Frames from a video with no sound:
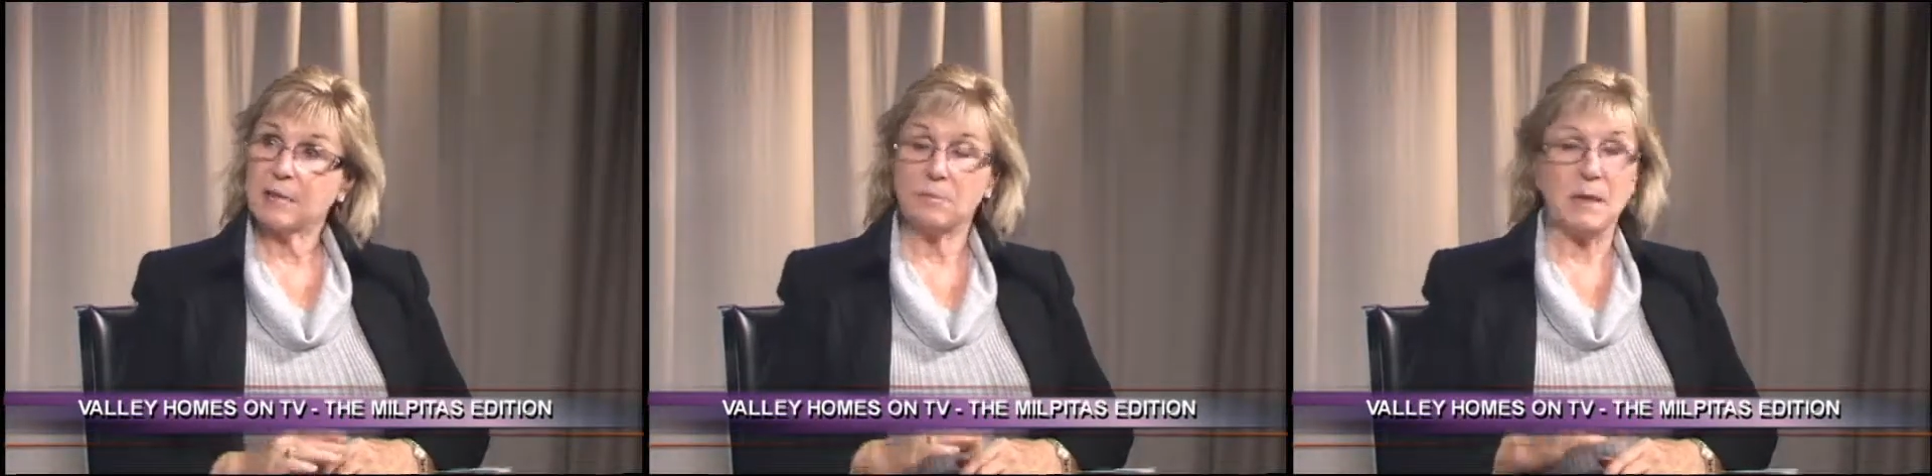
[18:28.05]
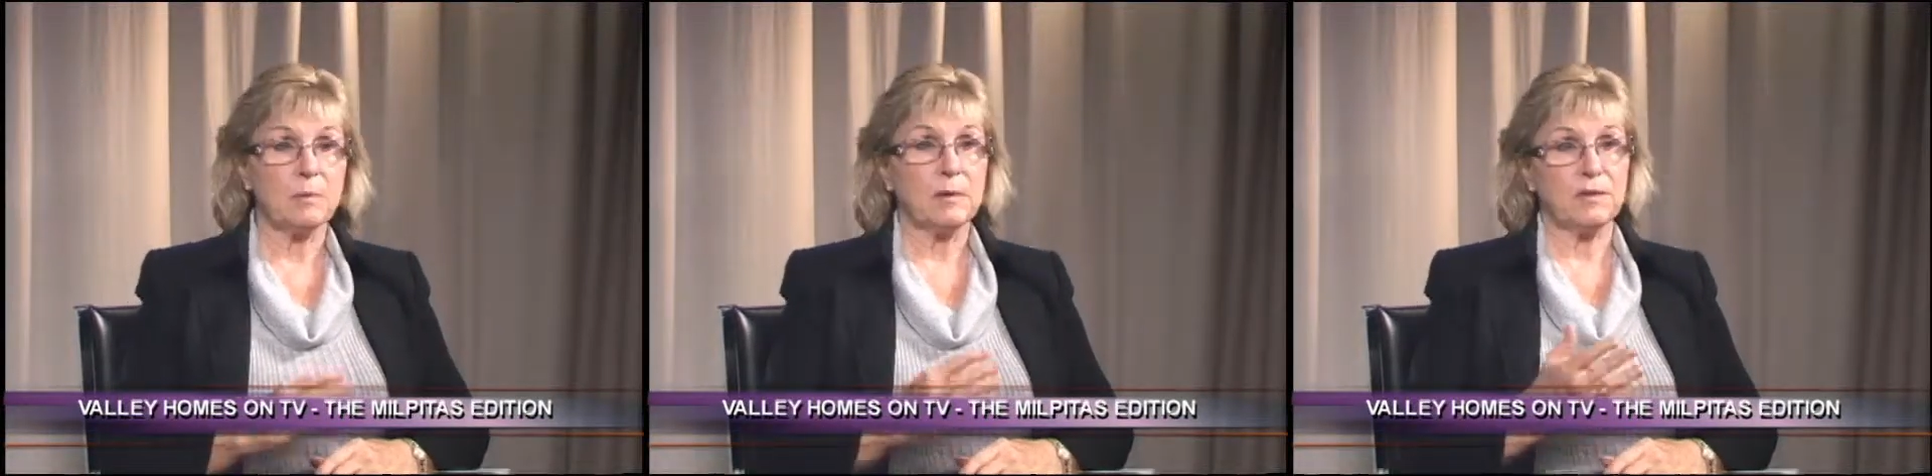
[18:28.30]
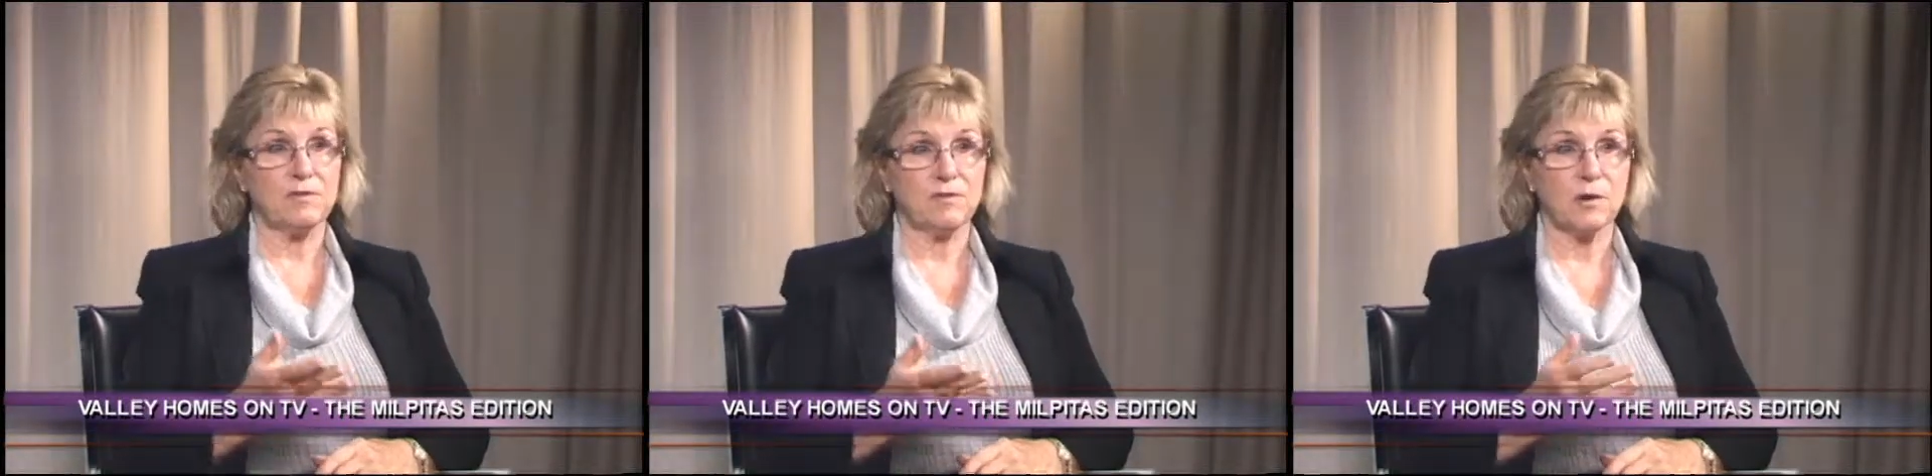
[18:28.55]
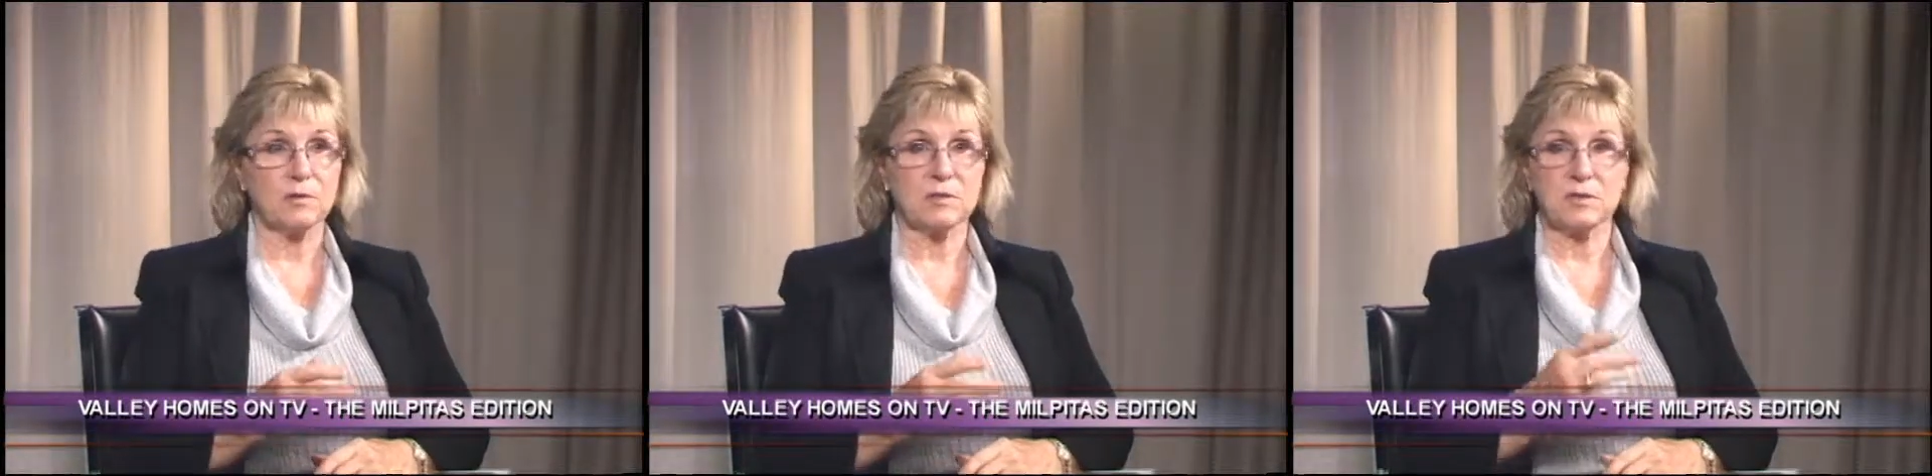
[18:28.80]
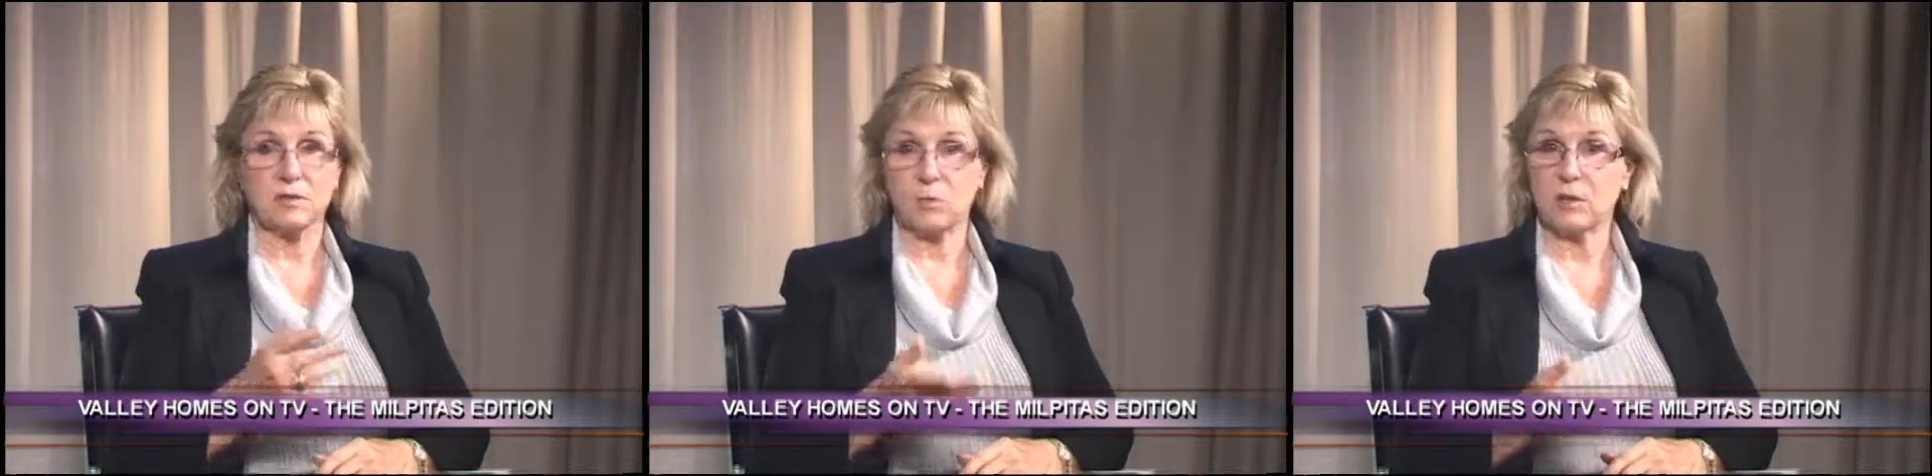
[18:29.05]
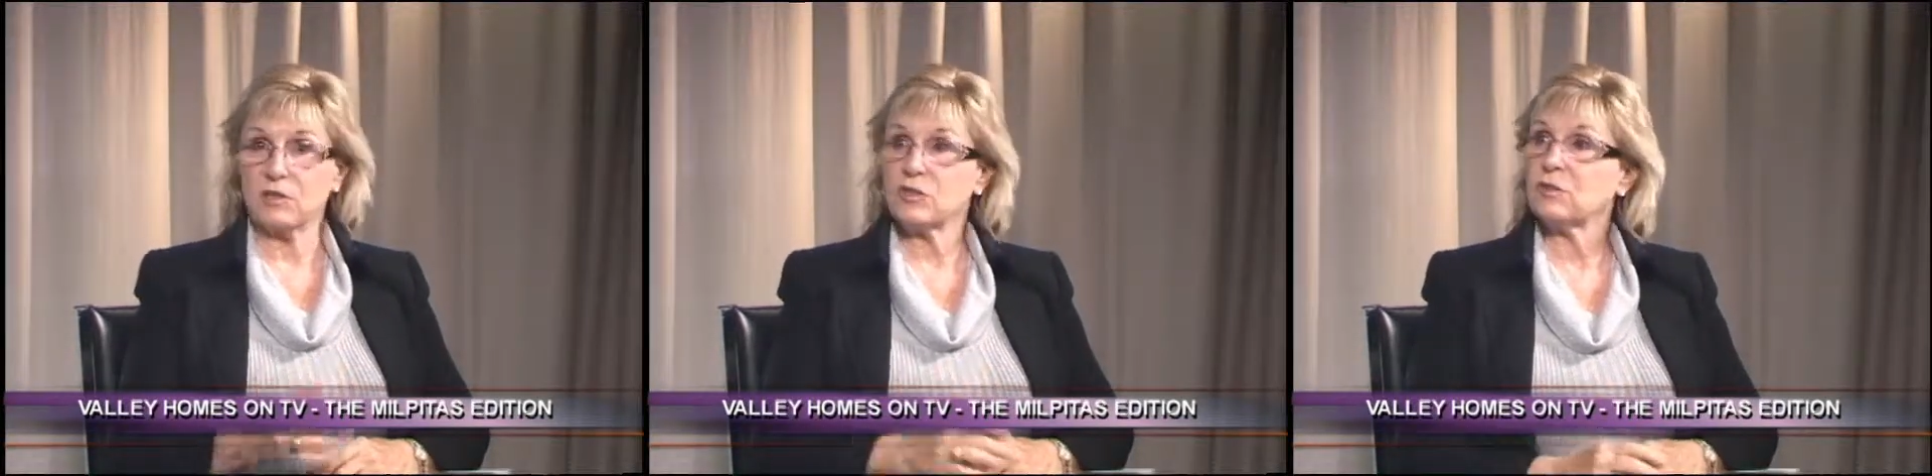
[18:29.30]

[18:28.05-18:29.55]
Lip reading: and maybe folks that want to